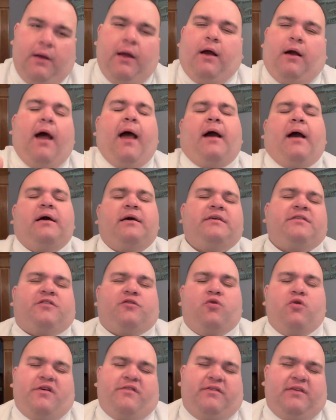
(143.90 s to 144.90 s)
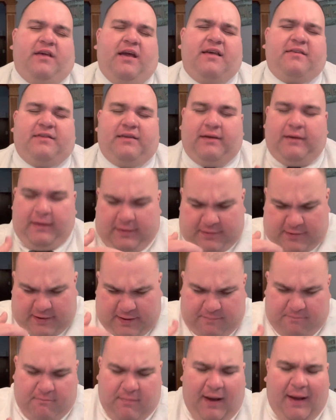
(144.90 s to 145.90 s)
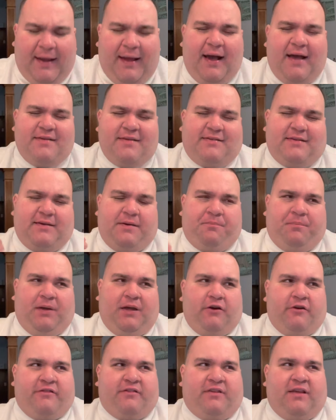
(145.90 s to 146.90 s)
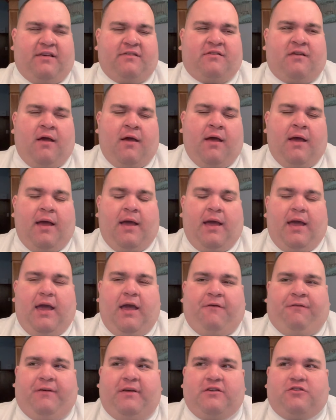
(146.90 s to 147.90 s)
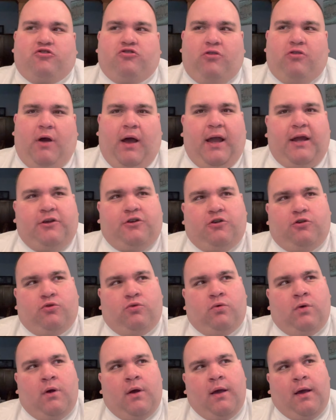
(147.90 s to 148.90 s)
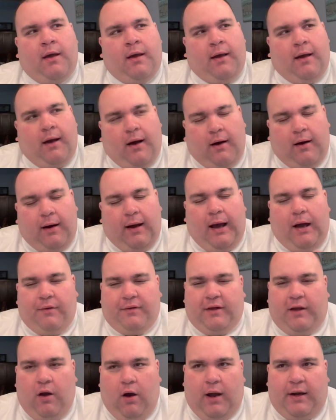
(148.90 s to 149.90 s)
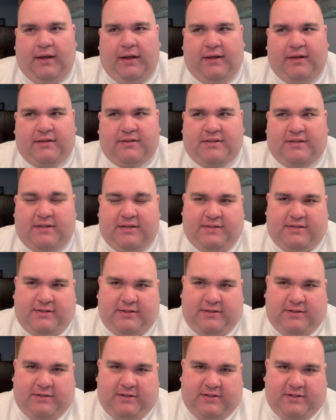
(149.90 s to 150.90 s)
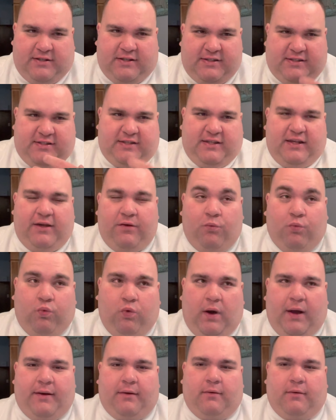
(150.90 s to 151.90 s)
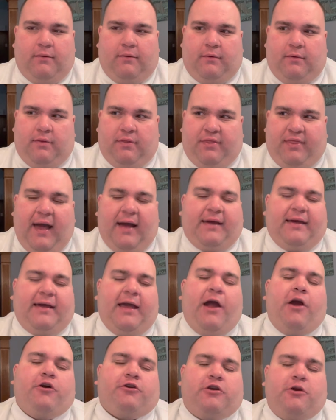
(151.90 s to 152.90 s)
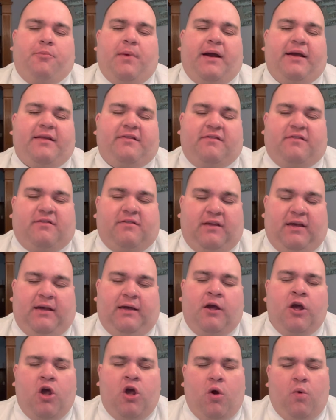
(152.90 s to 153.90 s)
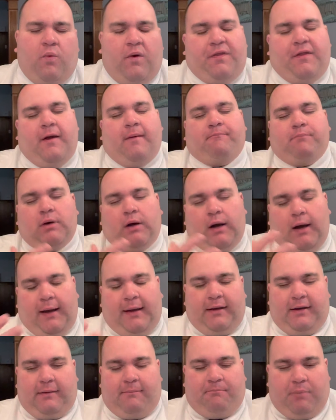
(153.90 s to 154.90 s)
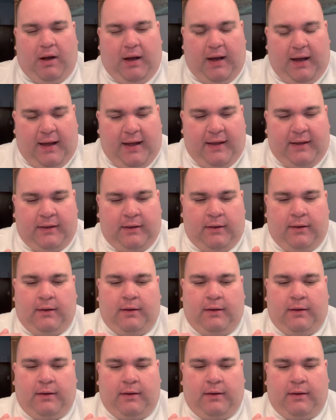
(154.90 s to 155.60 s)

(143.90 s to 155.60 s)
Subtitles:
at least Scorsese, in my eyes, it appears as if he's trying to allow the audience to see what that character might see when they're blinded by